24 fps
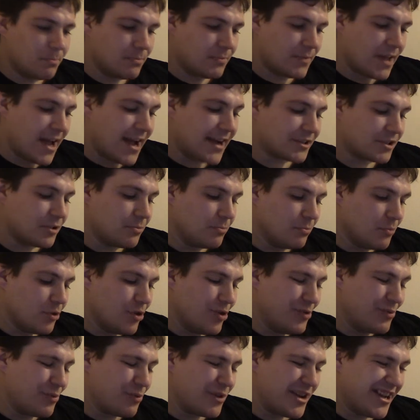act and
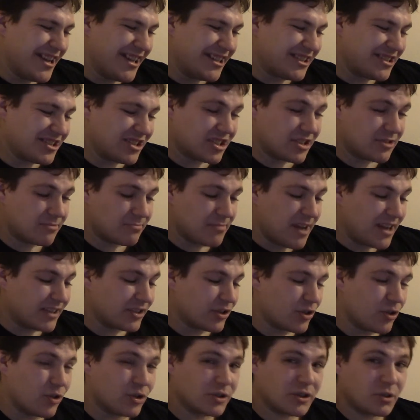move, which I'd
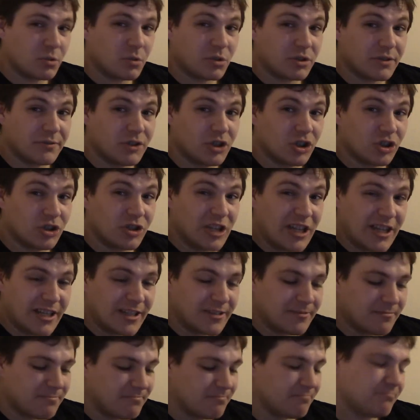have thought it would have done.
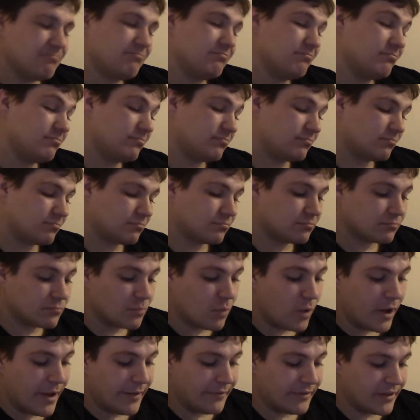
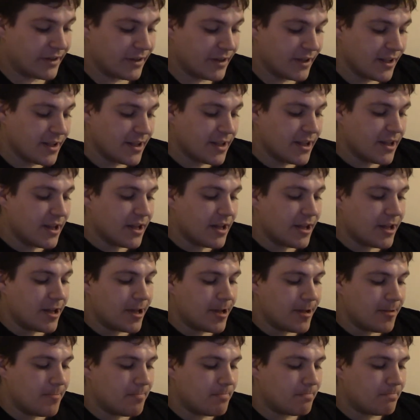Whatever.
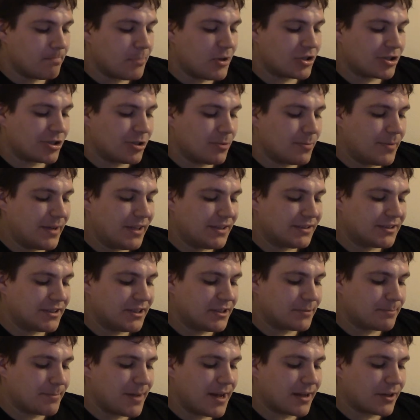Personal
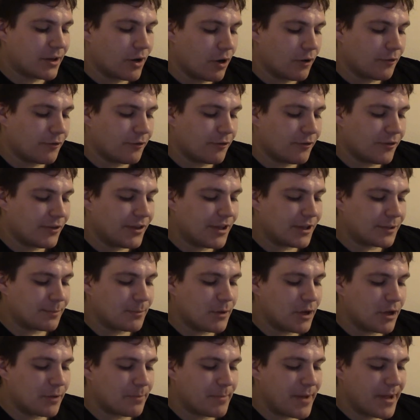abilities, back off. This
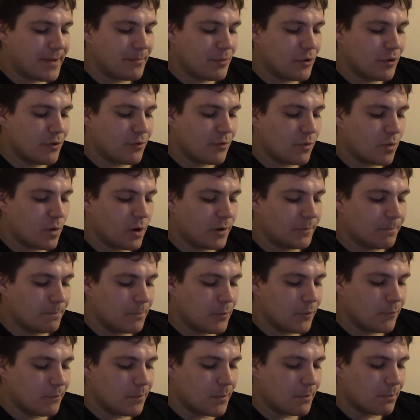merc may move 1
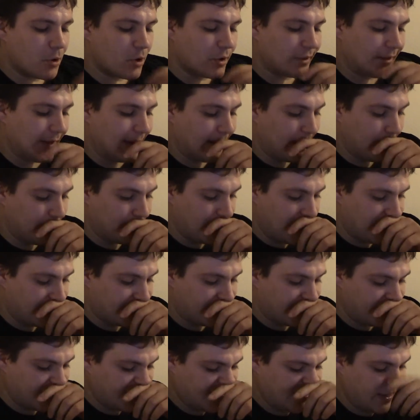movement point
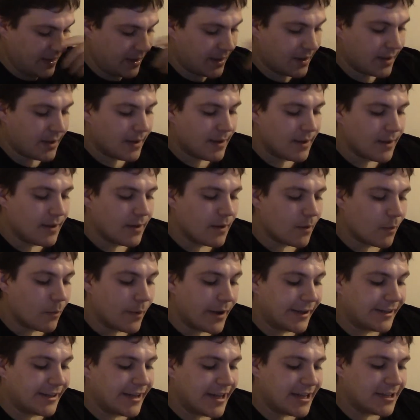immediately
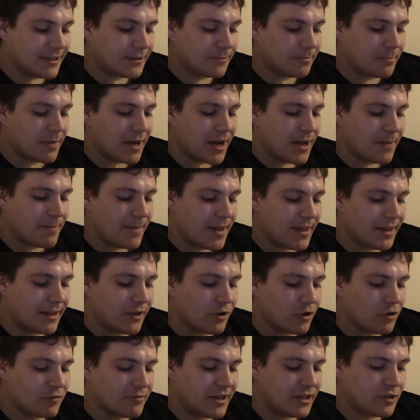when hit by a melee
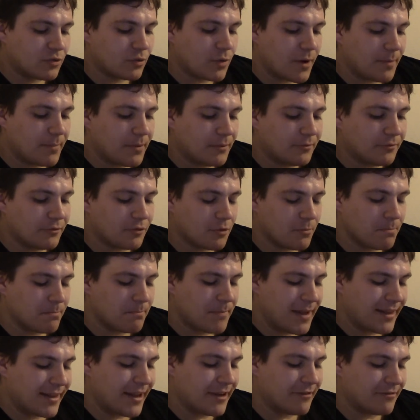or ranged weapon from
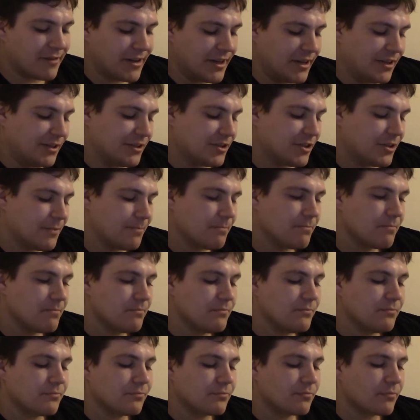melee range.
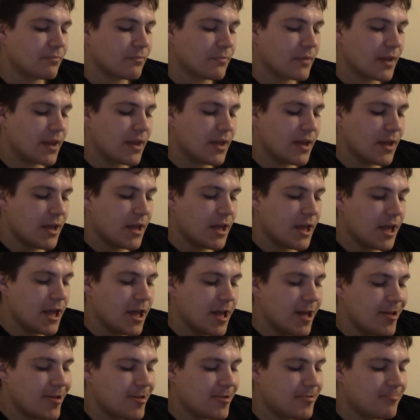
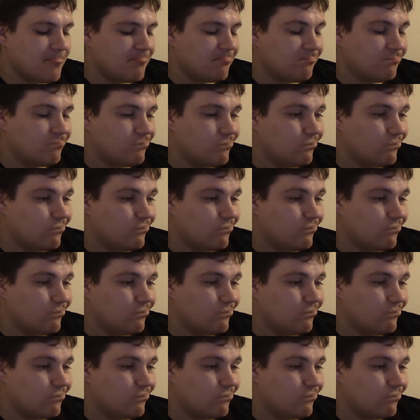Again,